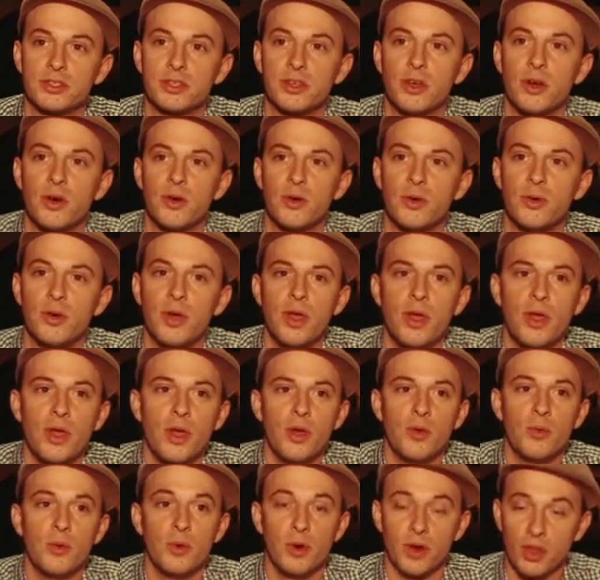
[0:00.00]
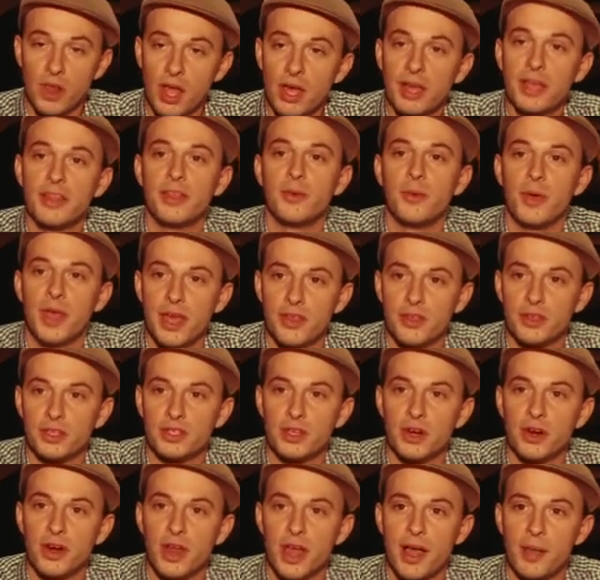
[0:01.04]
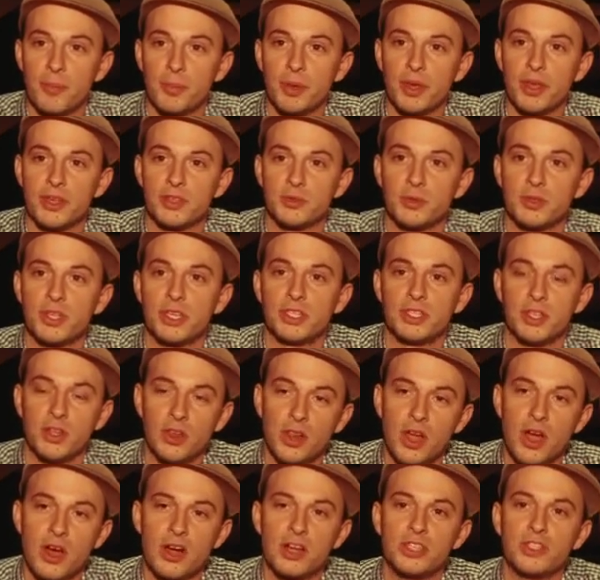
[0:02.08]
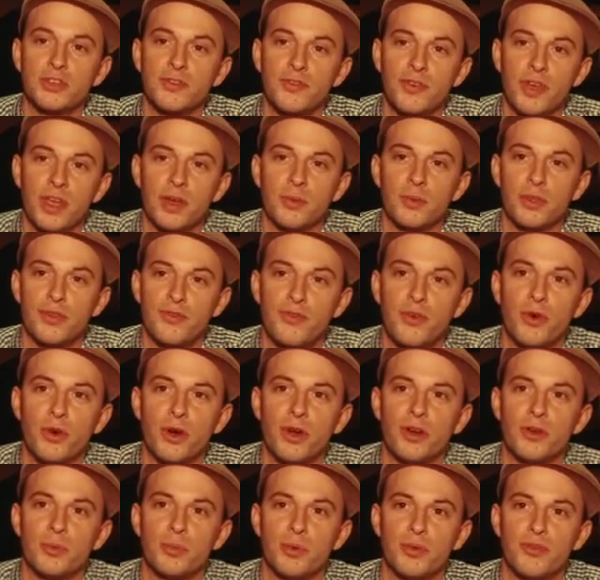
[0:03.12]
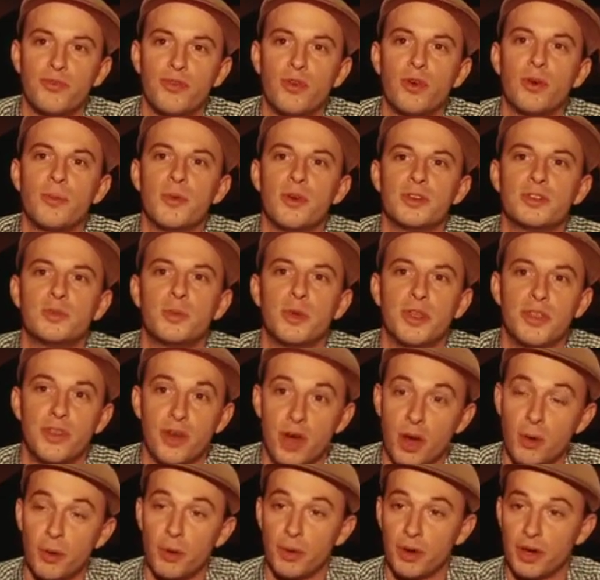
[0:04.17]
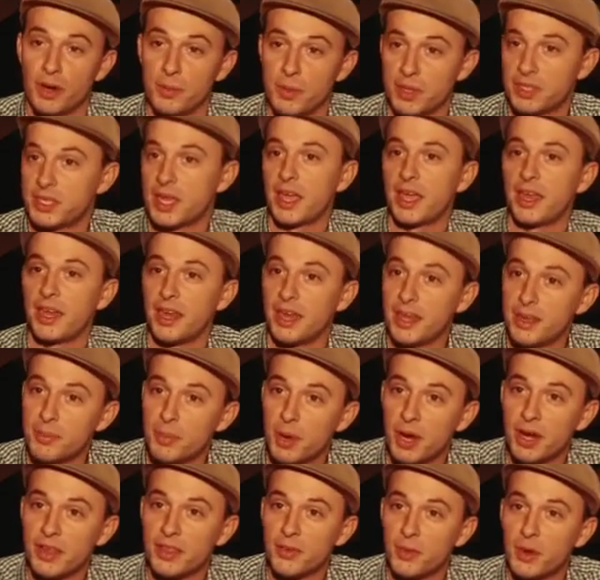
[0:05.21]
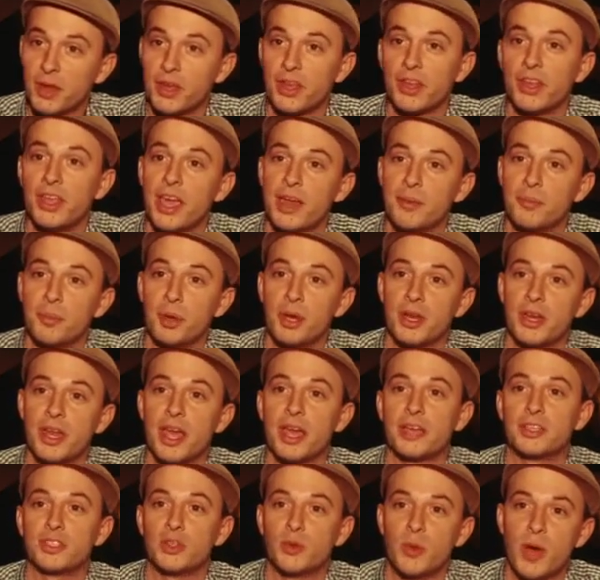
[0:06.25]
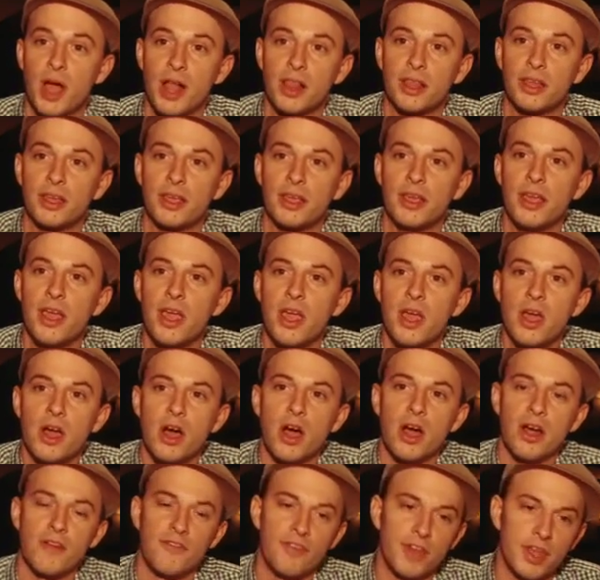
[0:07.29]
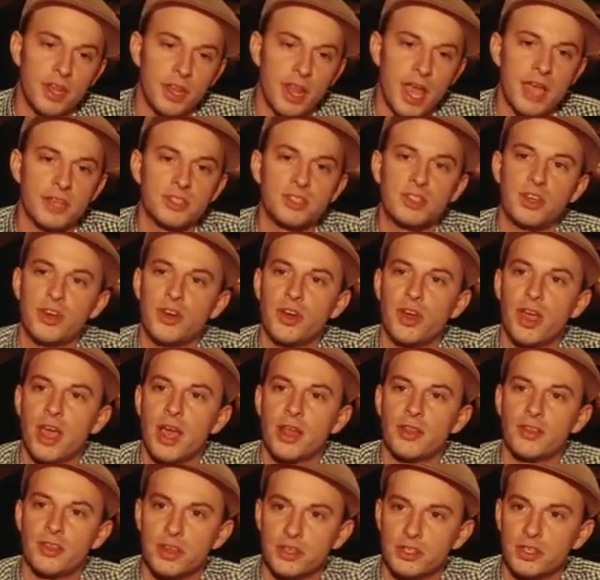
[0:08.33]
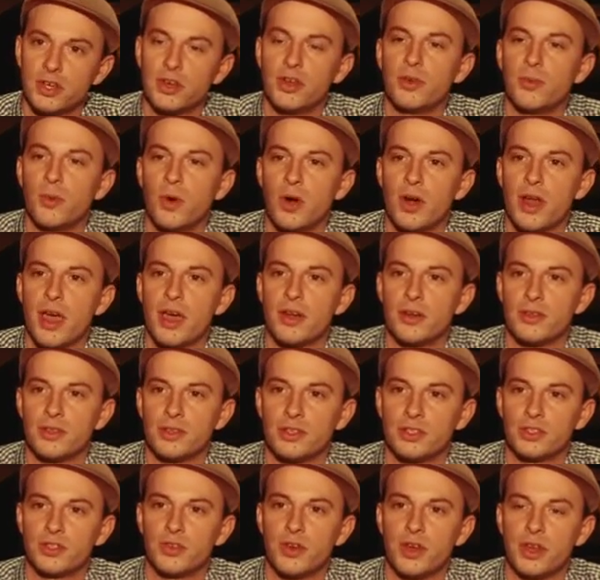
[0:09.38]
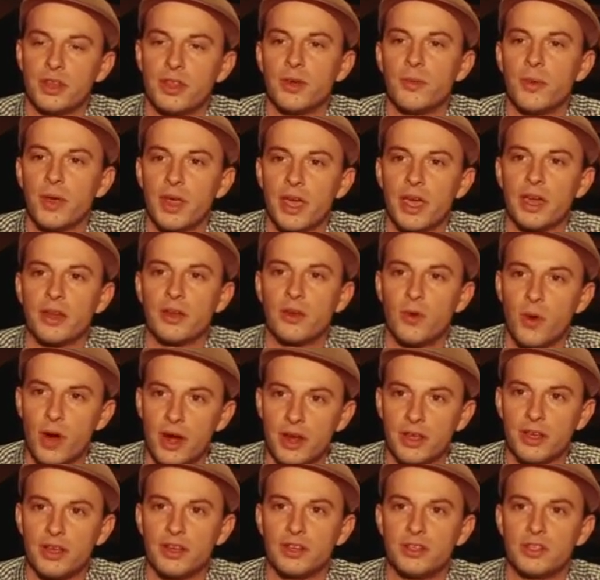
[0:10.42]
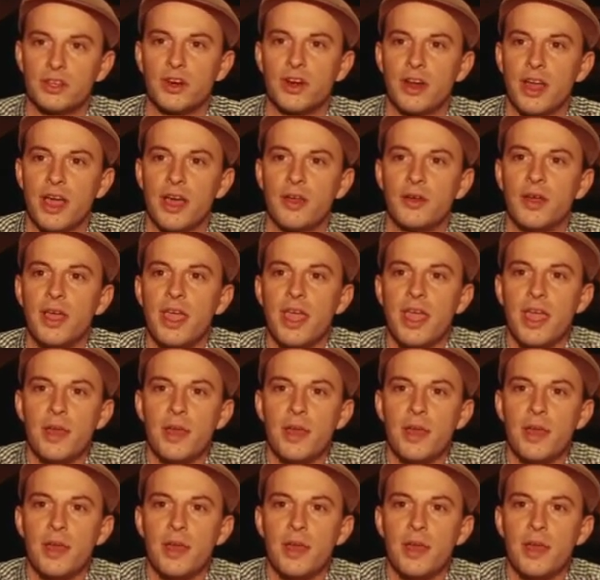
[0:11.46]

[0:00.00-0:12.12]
So we're lucky that we had the turnout. Because we're such a large event with 400 performers, we thought we were going to be taking anybody that we could get, but in actuality, our event last year got such a good word out on the street that we had quite a good turnout.